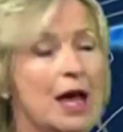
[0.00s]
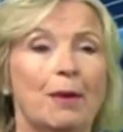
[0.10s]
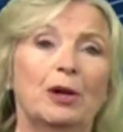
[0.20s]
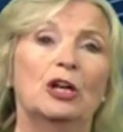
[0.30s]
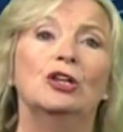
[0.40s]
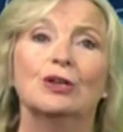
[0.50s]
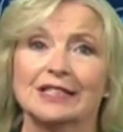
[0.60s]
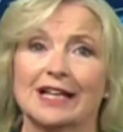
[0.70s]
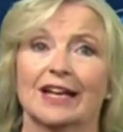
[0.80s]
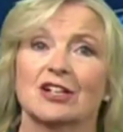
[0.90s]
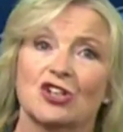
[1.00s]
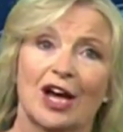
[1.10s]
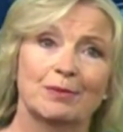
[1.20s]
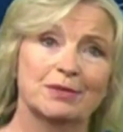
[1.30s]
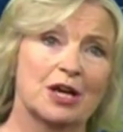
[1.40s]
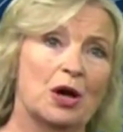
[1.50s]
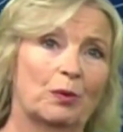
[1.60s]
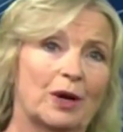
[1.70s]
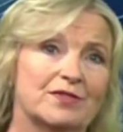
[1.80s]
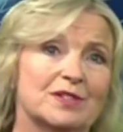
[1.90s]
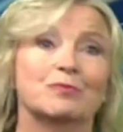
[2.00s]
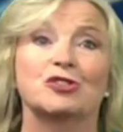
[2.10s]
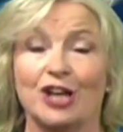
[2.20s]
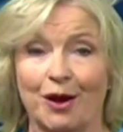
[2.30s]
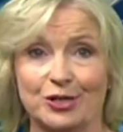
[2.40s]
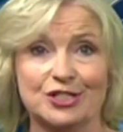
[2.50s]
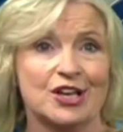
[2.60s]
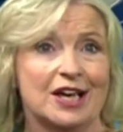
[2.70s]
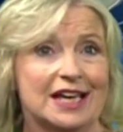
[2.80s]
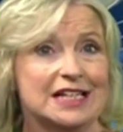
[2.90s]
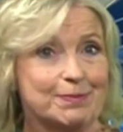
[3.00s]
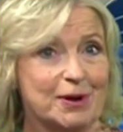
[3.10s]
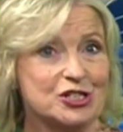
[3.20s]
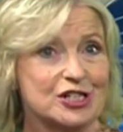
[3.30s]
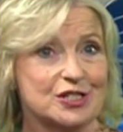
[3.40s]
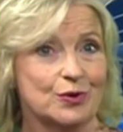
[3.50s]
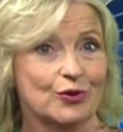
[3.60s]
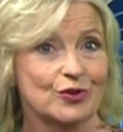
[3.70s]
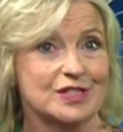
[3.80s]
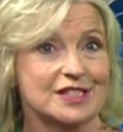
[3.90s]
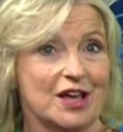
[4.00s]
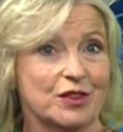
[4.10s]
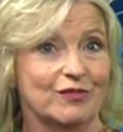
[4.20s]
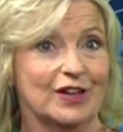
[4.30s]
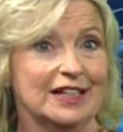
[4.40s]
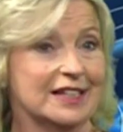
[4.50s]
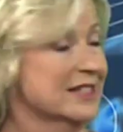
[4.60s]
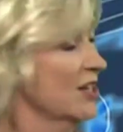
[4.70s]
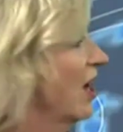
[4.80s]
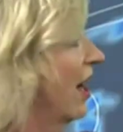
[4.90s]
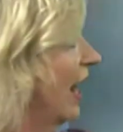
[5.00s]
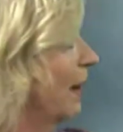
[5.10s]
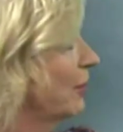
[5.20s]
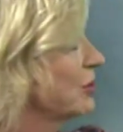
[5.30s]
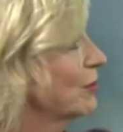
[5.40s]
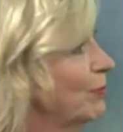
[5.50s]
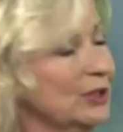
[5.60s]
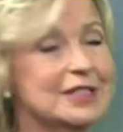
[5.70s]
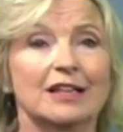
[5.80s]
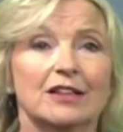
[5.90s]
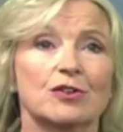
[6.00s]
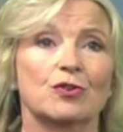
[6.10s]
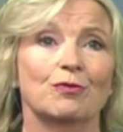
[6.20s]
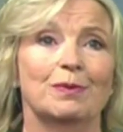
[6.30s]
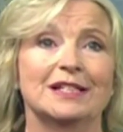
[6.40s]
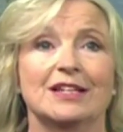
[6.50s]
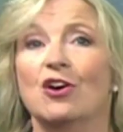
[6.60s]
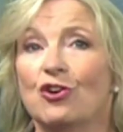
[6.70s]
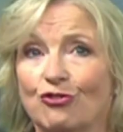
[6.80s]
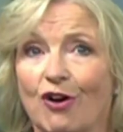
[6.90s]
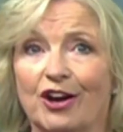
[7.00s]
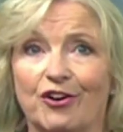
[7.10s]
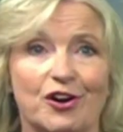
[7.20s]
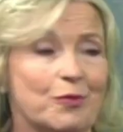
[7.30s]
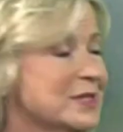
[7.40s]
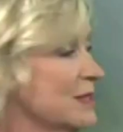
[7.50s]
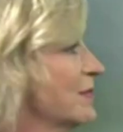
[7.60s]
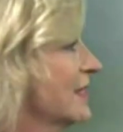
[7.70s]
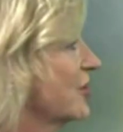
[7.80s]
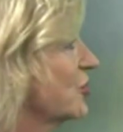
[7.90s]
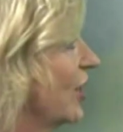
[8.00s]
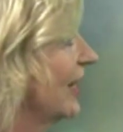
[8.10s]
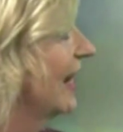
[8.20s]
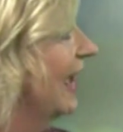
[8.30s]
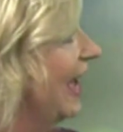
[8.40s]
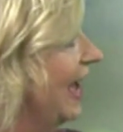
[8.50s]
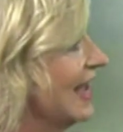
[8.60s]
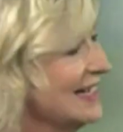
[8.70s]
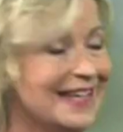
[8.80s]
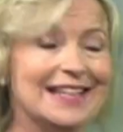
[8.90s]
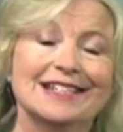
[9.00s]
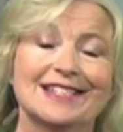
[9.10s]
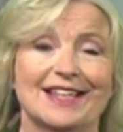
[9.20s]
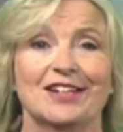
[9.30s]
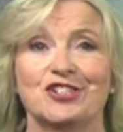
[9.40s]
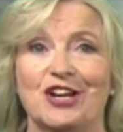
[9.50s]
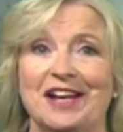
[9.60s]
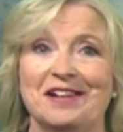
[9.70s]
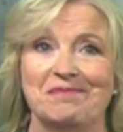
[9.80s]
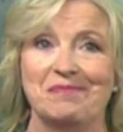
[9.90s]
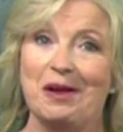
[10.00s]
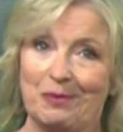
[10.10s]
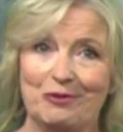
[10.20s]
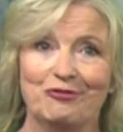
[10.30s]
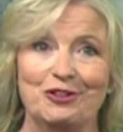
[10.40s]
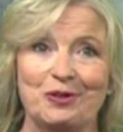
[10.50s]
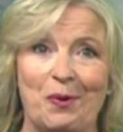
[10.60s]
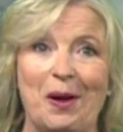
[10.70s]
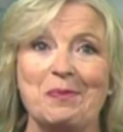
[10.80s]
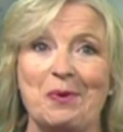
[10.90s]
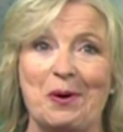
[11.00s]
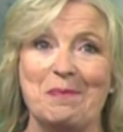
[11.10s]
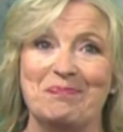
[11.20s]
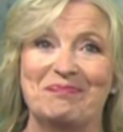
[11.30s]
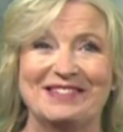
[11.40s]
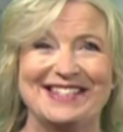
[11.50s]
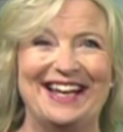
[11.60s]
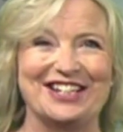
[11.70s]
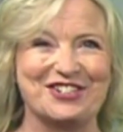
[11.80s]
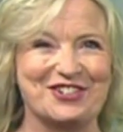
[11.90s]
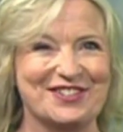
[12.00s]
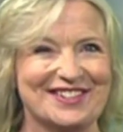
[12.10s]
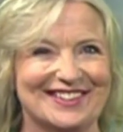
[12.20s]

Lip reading: But it looks like at times we'll have some showers, especially so across the south of England. High pressure building in the north means drier here with some sunshine. And in the sunshine, it will feel quite warm. Sal and John.